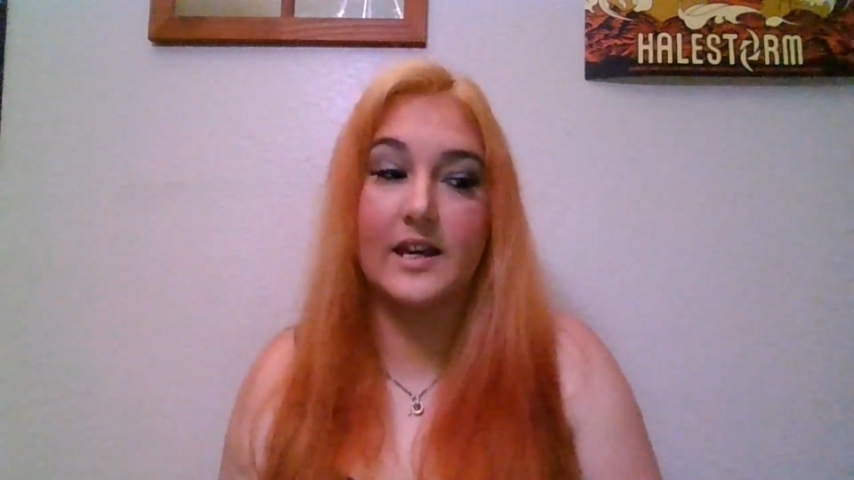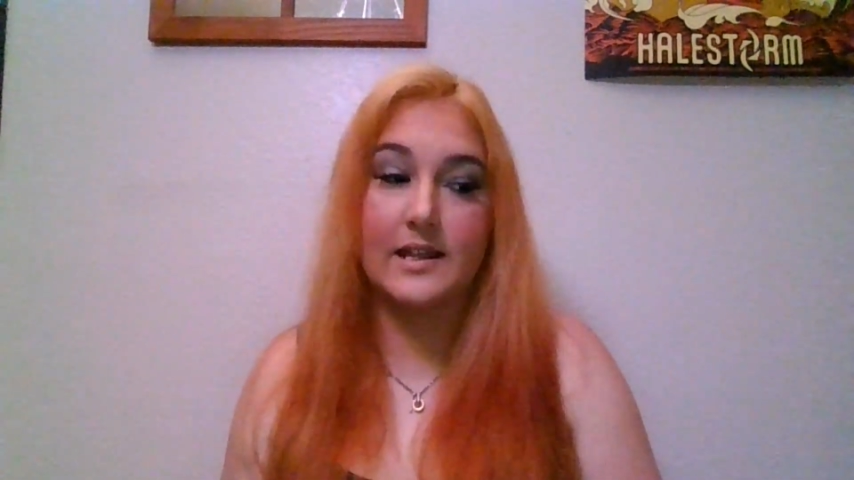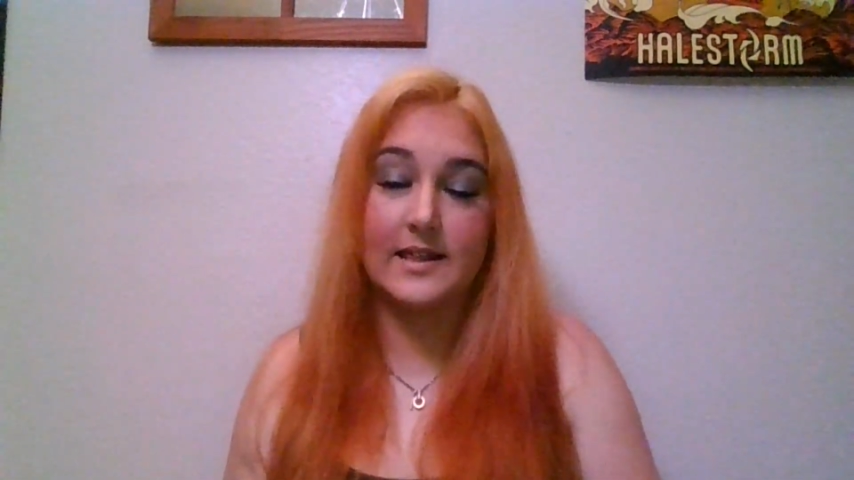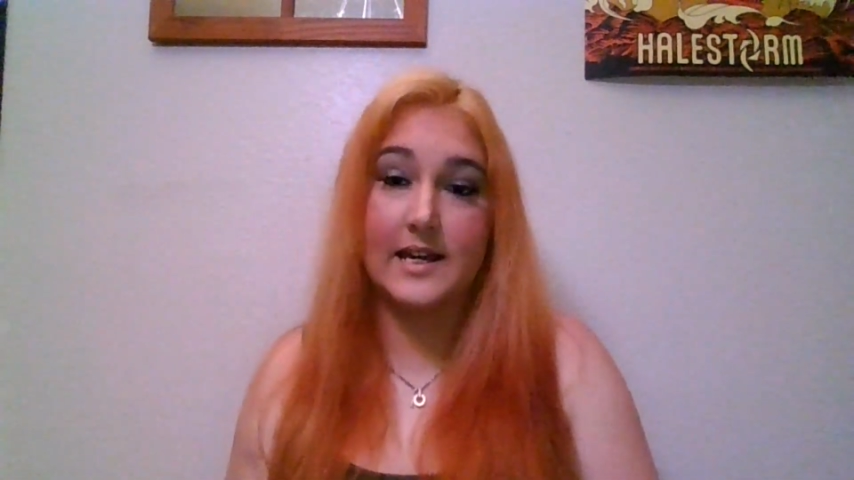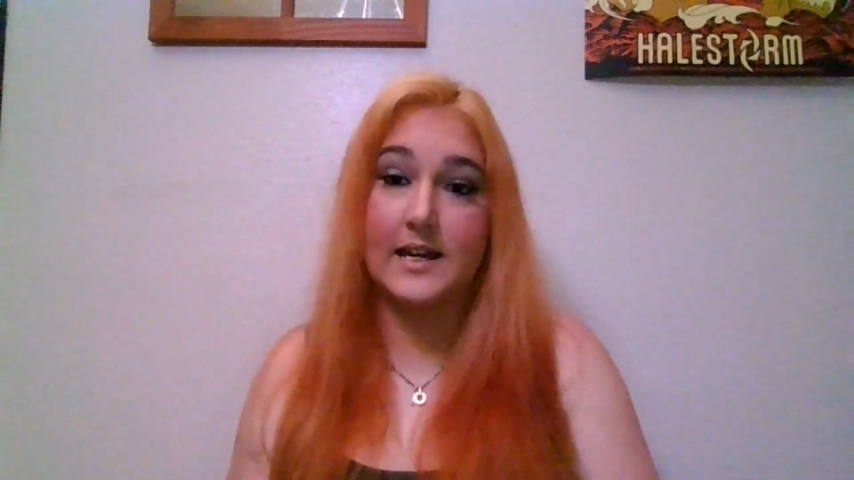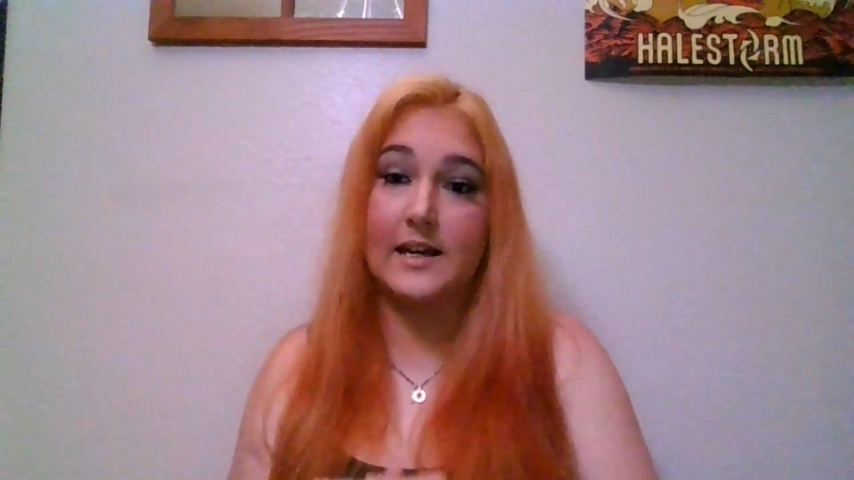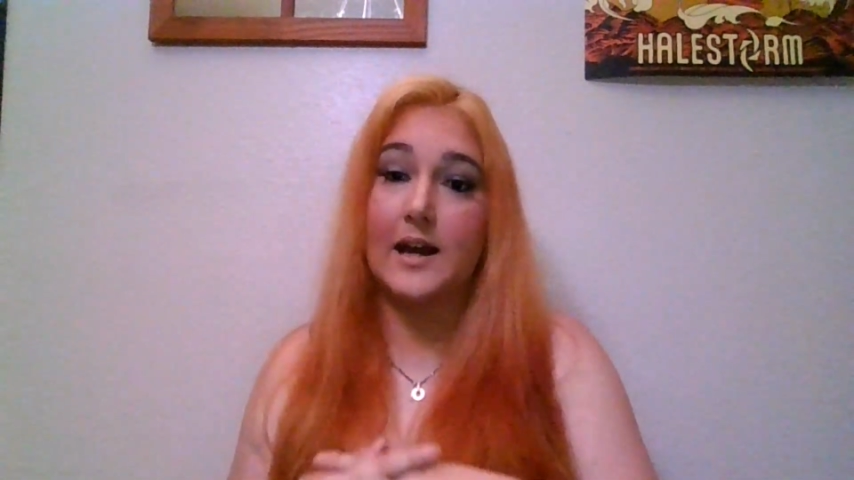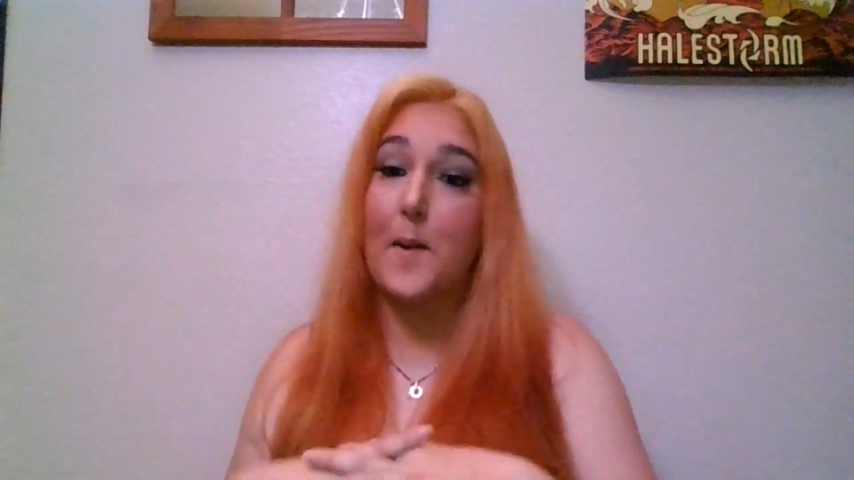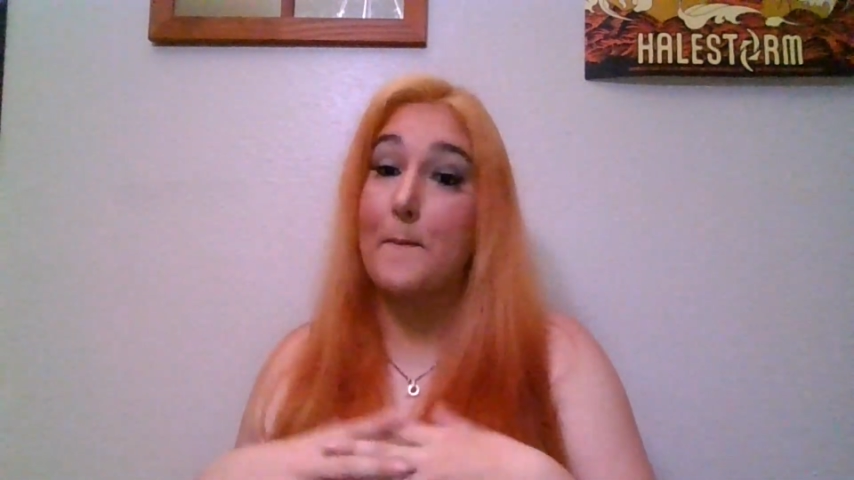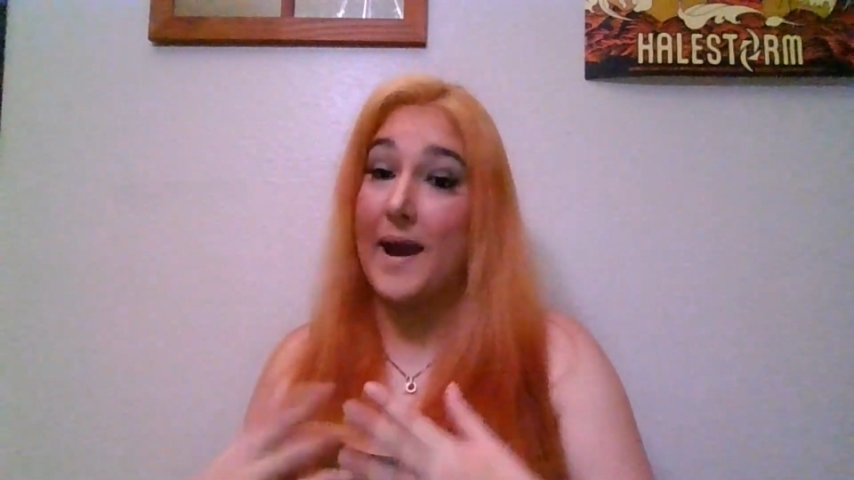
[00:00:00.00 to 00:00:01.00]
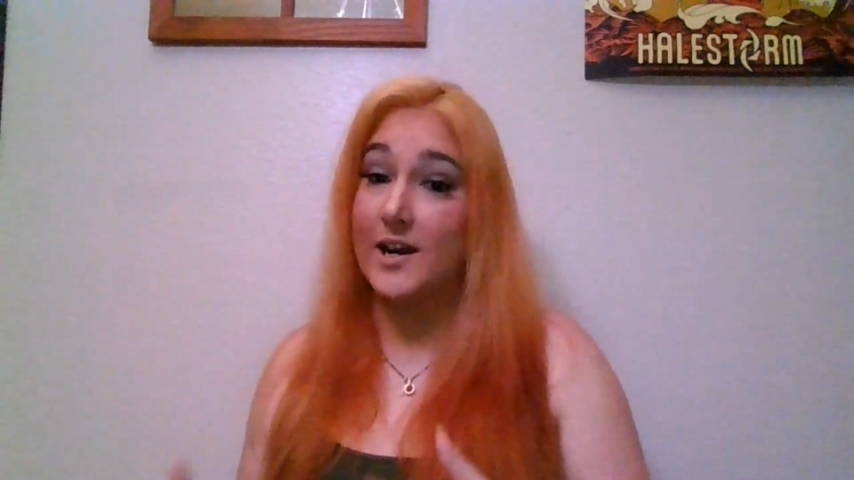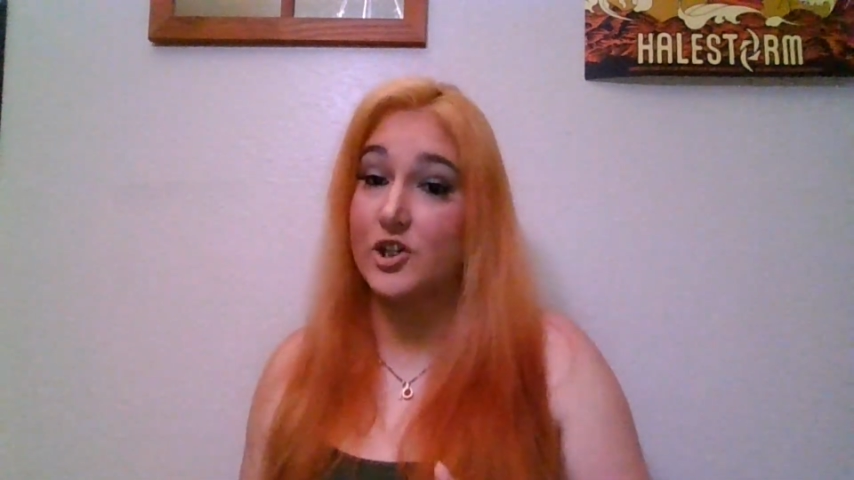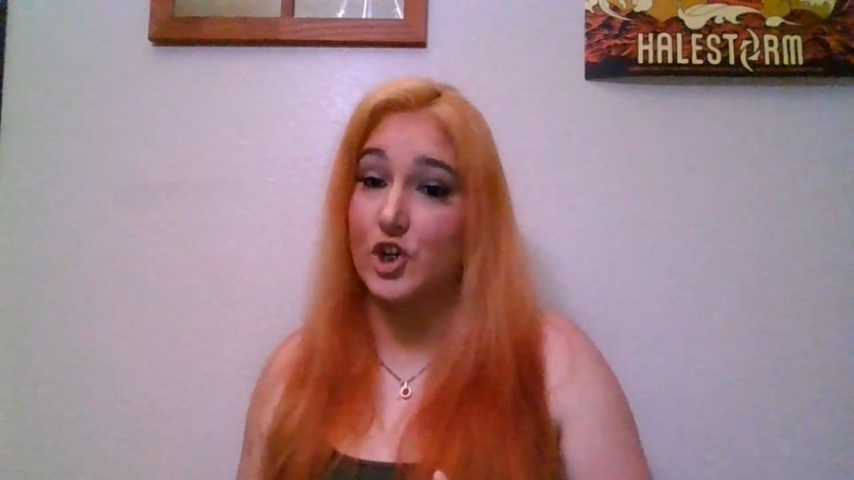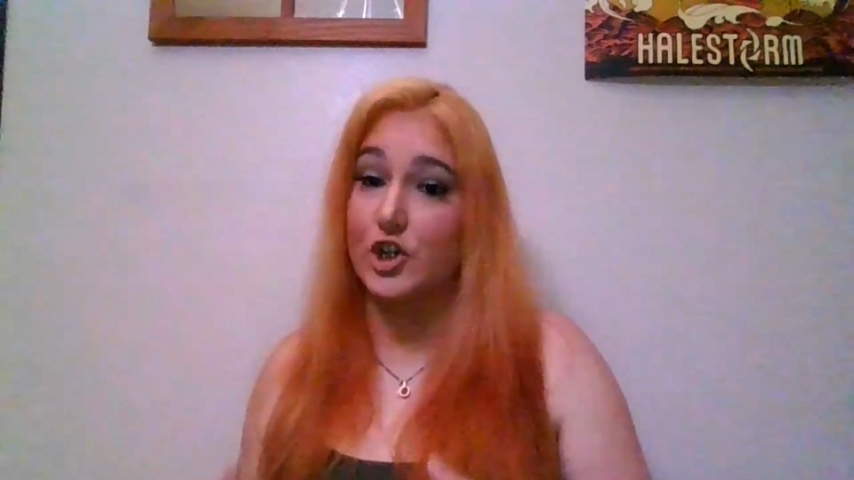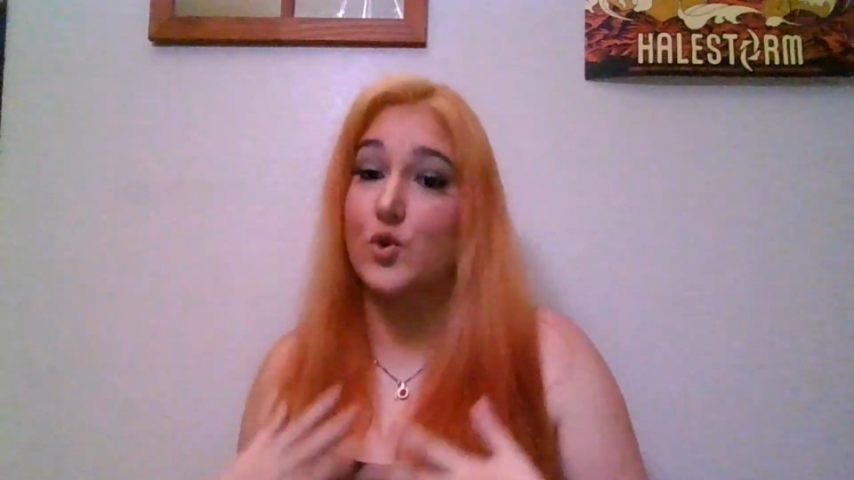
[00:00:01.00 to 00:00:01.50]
the manager,